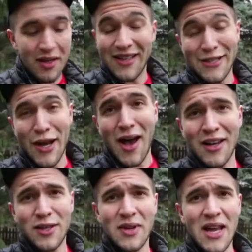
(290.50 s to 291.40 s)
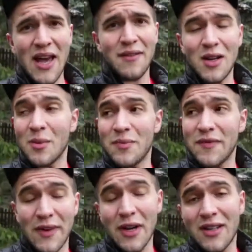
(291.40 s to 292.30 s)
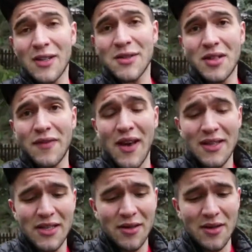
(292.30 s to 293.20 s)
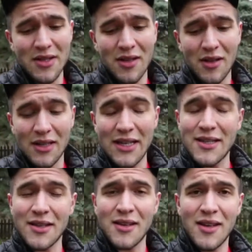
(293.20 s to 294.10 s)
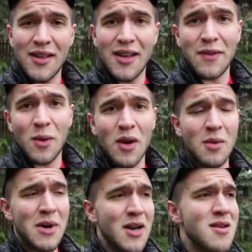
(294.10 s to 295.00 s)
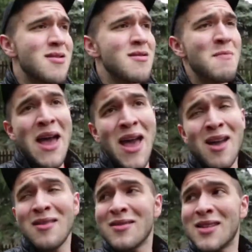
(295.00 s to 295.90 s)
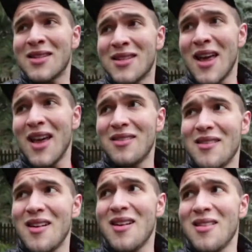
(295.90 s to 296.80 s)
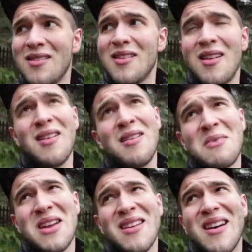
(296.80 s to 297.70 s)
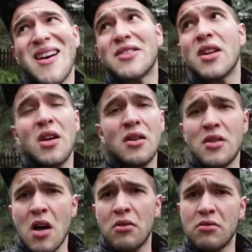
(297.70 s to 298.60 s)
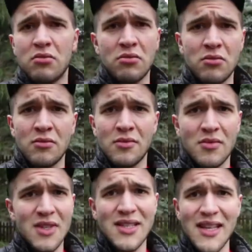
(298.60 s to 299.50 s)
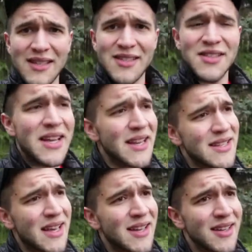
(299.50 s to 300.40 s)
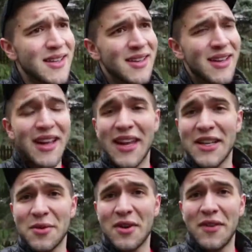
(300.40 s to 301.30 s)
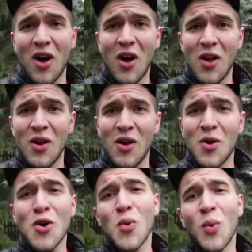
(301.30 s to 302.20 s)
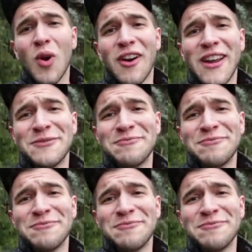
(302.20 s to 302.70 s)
It's not. You can have it up very close to your face and you can still look decent. If you're worried about, oh, my angles, this, that, and the other, oh my gosh, don't. This lens just takes that and gets rid of all worry.